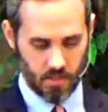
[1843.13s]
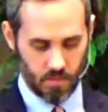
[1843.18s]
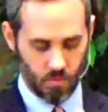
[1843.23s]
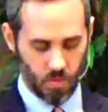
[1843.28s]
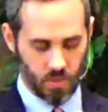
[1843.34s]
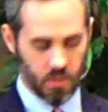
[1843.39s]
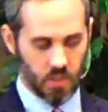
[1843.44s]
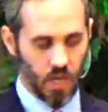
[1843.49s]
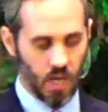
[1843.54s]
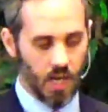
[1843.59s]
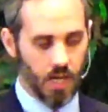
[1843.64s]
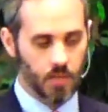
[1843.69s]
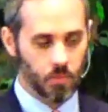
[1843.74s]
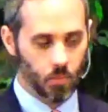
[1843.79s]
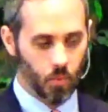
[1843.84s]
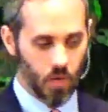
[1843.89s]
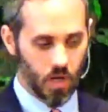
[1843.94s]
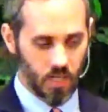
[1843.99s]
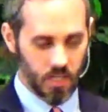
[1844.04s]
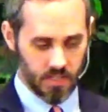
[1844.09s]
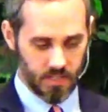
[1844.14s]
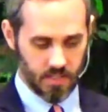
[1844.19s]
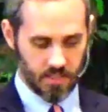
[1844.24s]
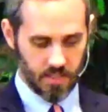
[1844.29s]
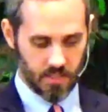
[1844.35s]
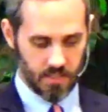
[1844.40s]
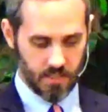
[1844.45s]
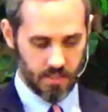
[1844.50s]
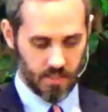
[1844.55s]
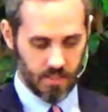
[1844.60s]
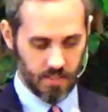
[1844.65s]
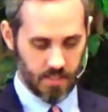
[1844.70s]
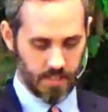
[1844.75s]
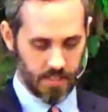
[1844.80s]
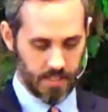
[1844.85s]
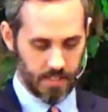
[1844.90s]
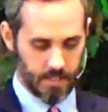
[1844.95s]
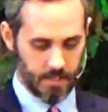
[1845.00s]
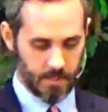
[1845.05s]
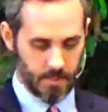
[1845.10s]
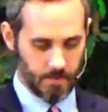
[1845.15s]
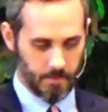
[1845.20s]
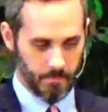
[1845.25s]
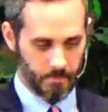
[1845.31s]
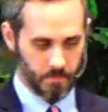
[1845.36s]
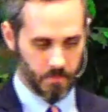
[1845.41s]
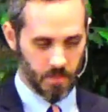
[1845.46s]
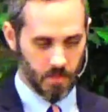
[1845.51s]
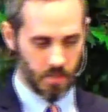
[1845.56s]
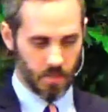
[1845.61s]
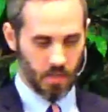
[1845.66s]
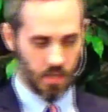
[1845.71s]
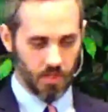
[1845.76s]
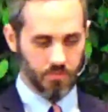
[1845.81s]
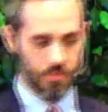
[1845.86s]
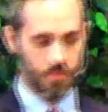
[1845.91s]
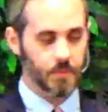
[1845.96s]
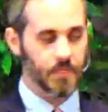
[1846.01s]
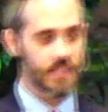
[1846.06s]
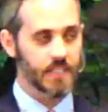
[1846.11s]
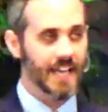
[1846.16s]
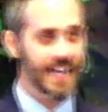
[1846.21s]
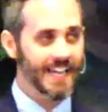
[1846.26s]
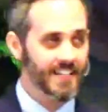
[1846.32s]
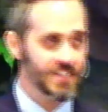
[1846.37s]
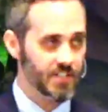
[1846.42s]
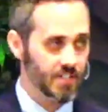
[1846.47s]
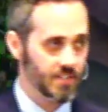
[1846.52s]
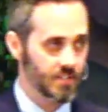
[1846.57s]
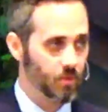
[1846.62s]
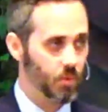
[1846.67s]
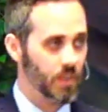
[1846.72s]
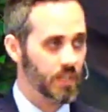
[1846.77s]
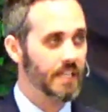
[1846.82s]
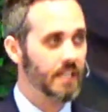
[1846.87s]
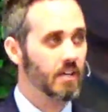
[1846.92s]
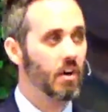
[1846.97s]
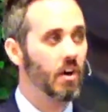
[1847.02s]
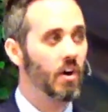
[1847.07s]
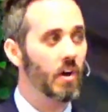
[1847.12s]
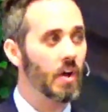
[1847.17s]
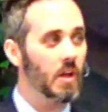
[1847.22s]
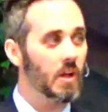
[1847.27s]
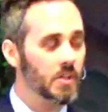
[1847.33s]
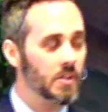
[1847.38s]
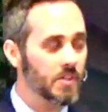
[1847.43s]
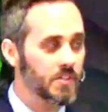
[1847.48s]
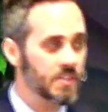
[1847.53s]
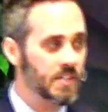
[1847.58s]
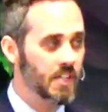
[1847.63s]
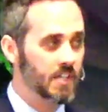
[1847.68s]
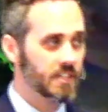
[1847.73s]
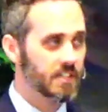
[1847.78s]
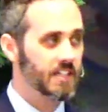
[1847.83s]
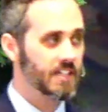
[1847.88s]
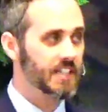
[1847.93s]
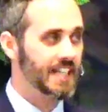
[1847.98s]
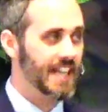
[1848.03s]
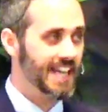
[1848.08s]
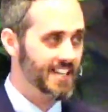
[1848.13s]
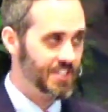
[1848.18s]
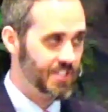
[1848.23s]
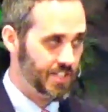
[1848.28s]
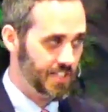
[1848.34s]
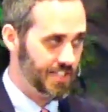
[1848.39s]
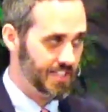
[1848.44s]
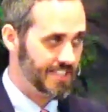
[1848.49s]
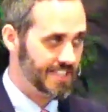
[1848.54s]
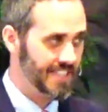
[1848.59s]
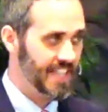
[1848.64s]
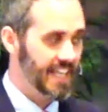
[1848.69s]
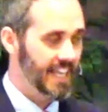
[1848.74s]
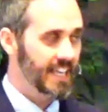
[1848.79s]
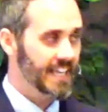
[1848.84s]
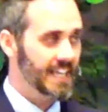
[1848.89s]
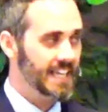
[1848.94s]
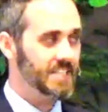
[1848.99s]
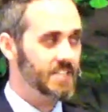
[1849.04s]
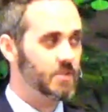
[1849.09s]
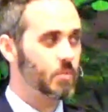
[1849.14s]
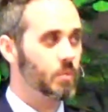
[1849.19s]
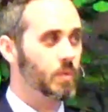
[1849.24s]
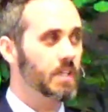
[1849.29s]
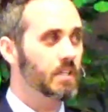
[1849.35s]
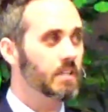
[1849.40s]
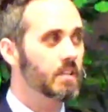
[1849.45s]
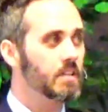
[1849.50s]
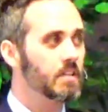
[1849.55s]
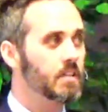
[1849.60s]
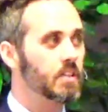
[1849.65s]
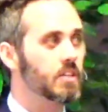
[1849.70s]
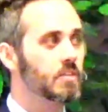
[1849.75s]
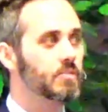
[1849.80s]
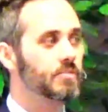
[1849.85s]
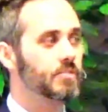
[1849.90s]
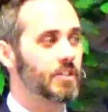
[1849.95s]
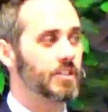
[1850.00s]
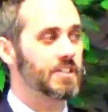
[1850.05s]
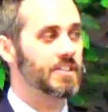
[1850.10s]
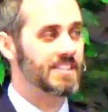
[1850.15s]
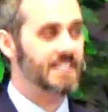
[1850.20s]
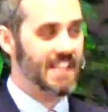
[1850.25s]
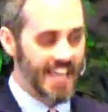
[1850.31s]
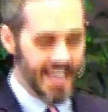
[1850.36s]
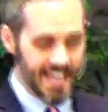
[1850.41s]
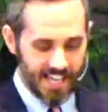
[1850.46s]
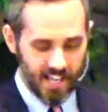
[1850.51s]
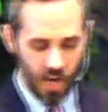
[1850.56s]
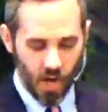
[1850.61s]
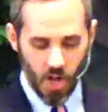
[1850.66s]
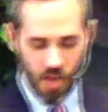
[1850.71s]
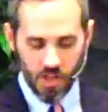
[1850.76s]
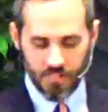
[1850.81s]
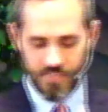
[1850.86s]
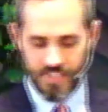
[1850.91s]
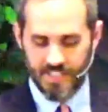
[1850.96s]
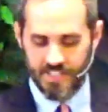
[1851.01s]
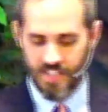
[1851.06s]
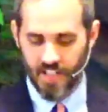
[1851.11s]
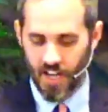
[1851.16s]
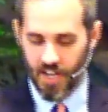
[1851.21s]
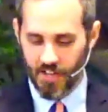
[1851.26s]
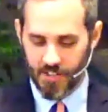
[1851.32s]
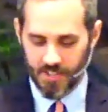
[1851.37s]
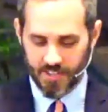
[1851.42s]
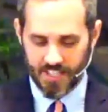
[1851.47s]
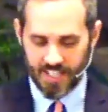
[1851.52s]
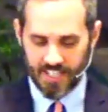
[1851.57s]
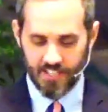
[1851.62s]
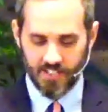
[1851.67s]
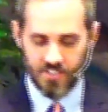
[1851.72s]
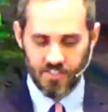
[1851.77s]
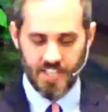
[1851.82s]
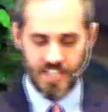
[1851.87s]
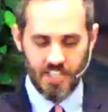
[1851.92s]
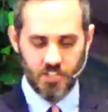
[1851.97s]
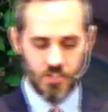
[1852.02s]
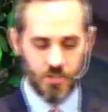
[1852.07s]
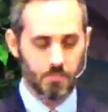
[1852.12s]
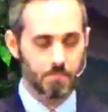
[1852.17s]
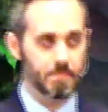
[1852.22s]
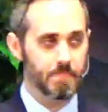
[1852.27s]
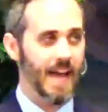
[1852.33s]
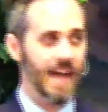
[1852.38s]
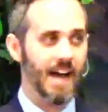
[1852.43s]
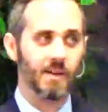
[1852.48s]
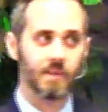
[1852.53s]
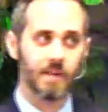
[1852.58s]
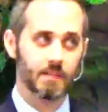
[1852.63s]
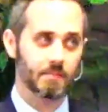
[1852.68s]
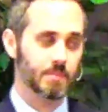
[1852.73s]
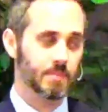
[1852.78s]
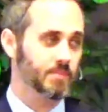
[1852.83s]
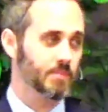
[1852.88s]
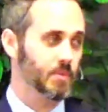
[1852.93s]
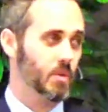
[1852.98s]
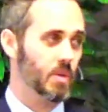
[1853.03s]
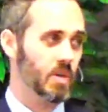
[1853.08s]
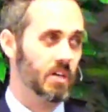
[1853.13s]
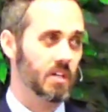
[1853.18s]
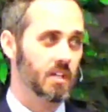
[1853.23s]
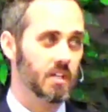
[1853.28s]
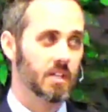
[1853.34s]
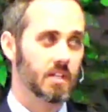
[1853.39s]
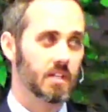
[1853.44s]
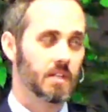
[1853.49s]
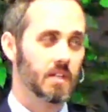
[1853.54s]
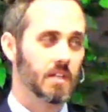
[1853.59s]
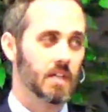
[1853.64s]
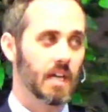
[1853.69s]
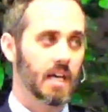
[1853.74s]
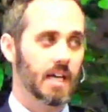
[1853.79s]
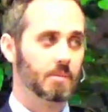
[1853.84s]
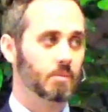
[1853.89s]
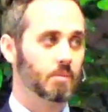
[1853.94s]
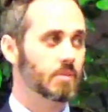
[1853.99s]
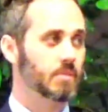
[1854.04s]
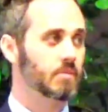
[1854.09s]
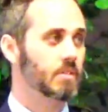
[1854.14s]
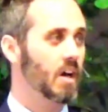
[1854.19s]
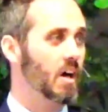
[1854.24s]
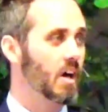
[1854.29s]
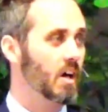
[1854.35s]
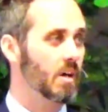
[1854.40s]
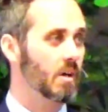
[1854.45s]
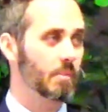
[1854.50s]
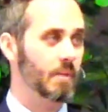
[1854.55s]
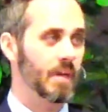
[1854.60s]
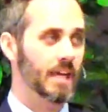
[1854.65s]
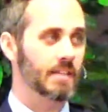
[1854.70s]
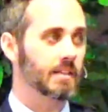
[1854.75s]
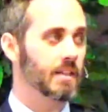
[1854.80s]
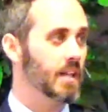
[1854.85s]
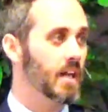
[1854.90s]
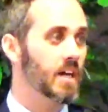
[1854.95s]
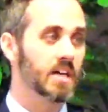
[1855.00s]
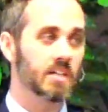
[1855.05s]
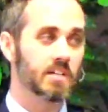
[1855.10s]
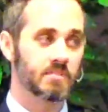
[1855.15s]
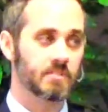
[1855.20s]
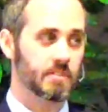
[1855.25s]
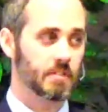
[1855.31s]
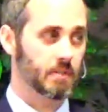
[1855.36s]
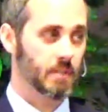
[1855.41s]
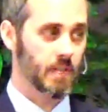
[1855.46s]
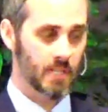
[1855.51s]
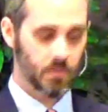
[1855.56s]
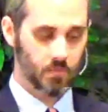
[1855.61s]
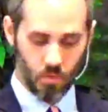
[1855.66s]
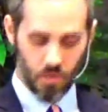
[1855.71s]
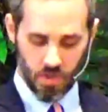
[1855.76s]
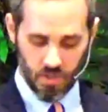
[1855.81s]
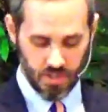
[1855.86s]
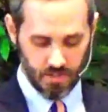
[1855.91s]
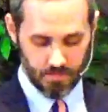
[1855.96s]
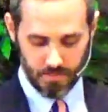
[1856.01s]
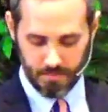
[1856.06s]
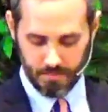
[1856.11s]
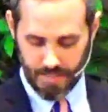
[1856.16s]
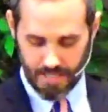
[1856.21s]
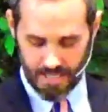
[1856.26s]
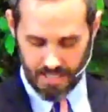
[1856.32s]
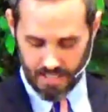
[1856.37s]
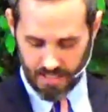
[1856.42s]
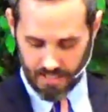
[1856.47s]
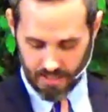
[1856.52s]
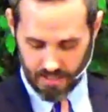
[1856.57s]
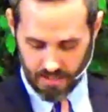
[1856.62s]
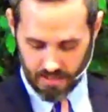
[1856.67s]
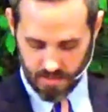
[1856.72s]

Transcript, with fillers: What God wants from the nations, what He calls to the nations, is will you forsake all of these other things that you're bowing before? And will you come and love and worship me?